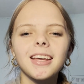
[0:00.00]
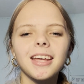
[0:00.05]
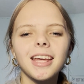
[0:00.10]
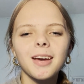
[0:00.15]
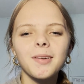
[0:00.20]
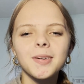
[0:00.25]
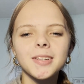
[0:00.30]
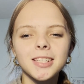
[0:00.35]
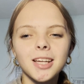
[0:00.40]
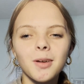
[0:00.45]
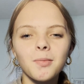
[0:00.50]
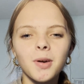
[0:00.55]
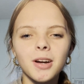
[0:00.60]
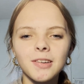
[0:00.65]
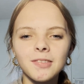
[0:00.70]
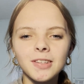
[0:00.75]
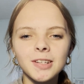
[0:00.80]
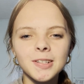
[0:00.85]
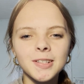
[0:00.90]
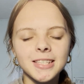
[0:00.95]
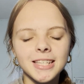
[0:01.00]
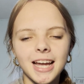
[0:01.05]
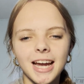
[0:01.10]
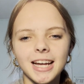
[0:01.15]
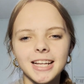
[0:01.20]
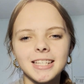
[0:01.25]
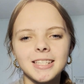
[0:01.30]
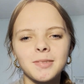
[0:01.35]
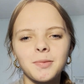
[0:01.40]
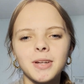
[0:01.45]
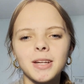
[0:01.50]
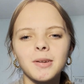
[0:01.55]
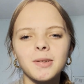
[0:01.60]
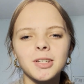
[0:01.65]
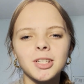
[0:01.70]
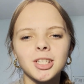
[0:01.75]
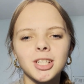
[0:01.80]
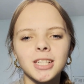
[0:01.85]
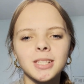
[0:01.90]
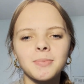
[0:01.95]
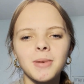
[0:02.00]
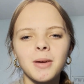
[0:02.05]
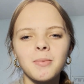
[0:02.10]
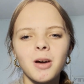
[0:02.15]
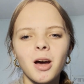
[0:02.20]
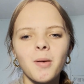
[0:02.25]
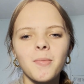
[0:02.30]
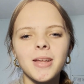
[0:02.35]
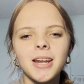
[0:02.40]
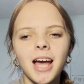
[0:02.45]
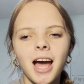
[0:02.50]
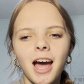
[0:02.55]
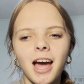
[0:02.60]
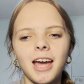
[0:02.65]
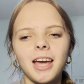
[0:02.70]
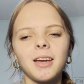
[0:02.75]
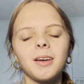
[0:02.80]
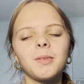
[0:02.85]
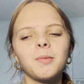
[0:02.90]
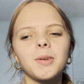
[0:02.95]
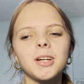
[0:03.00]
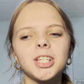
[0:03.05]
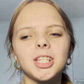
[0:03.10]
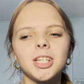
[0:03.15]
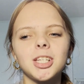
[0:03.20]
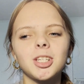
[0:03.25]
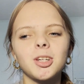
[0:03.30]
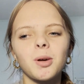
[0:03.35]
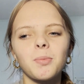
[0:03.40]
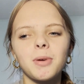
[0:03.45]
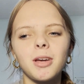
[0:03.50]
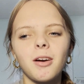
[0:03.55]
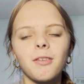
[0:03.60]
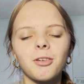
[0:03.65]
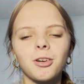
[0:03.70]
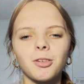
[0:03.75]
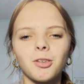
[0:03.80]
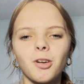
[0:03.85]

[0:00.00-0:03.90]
It was on one of those nights when it was just my mom and I when she told me of her